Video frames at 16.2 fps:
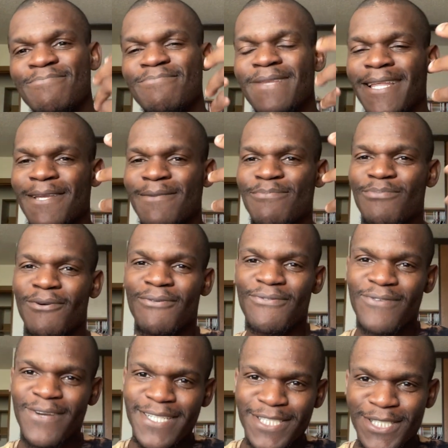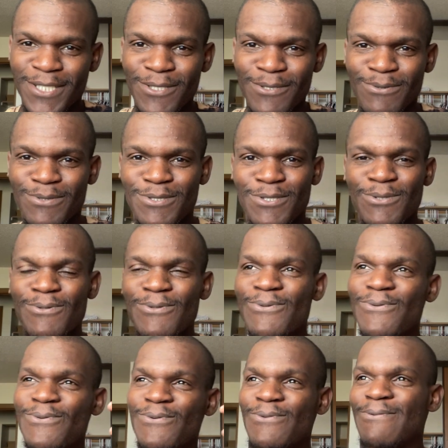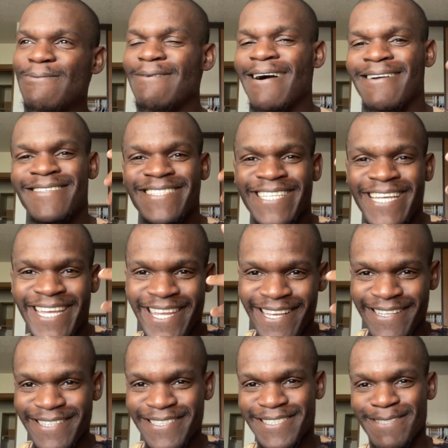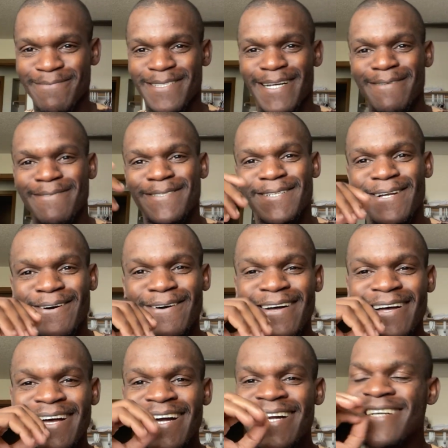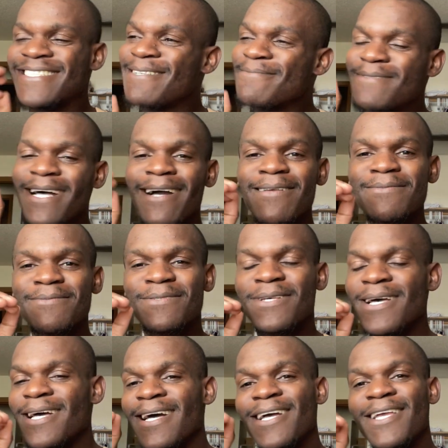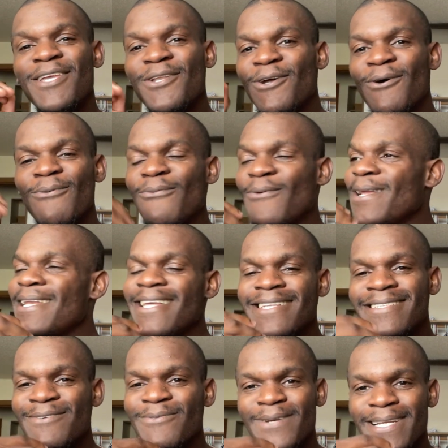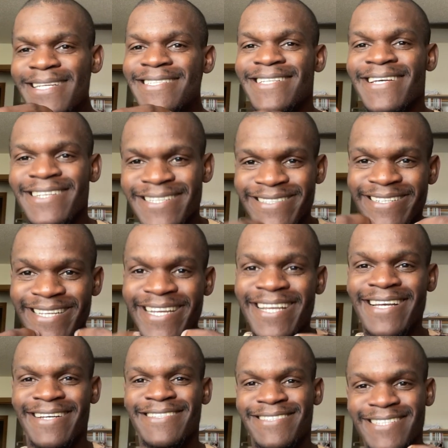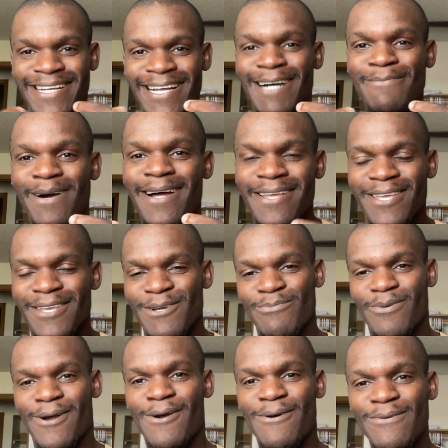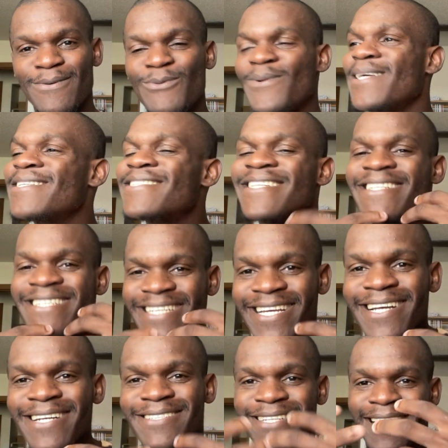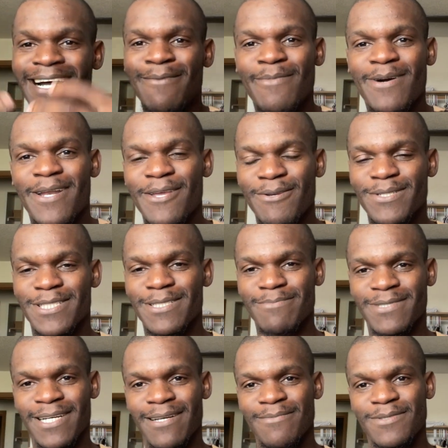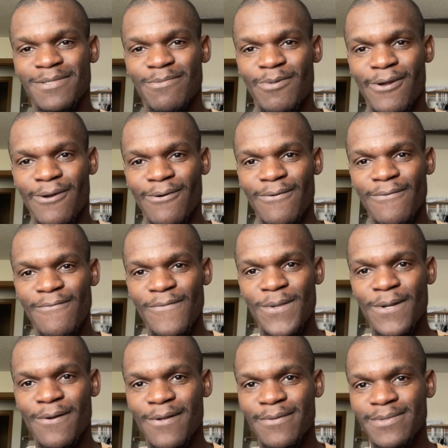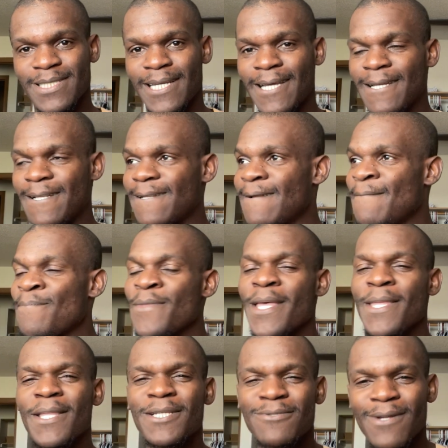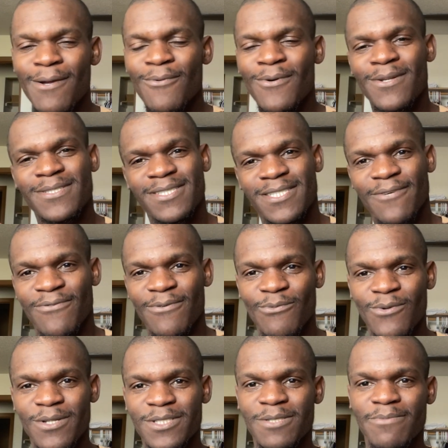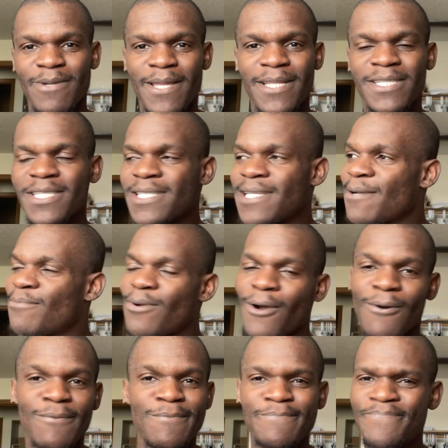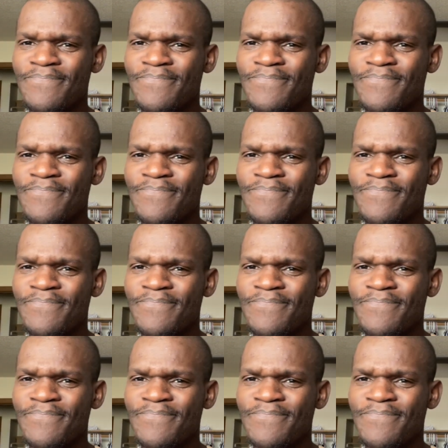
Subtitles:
like, professional, too articulate sometimes, because sometimes, we need the nigga to come out of you, bro. We need the nigga to come out of you sometimes, bro. You know what I'm saying? And that's what I wanted to say from Will Smith. It's just like, bro,